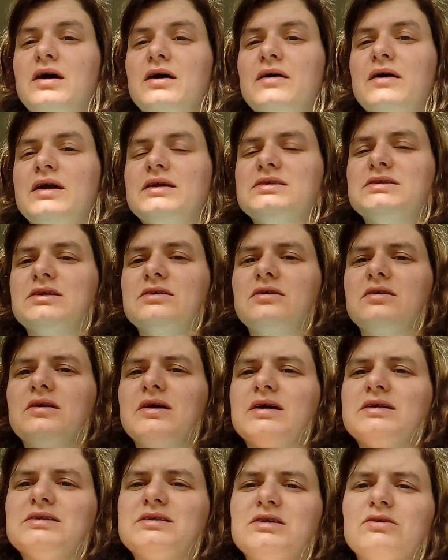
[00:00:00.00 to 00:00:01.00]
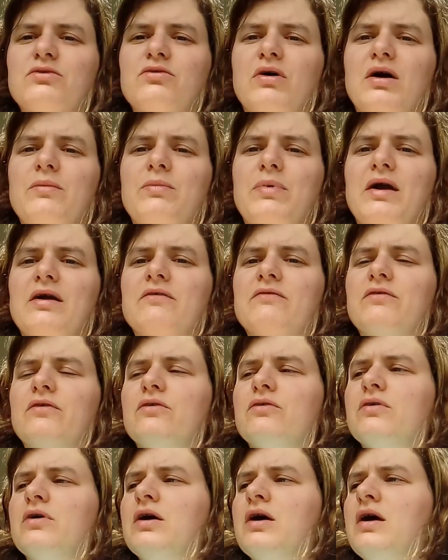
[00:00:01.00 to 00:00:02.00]
It's still quite
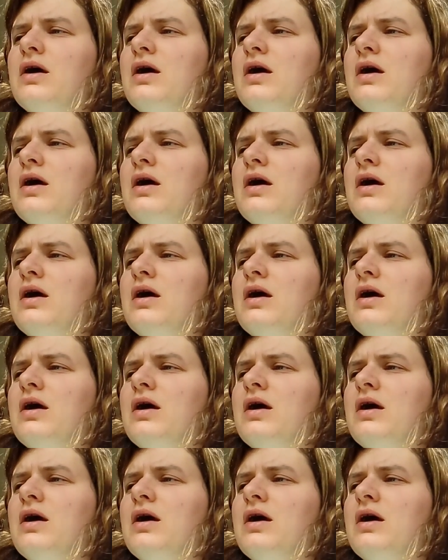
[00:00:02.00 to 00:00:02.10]
painful.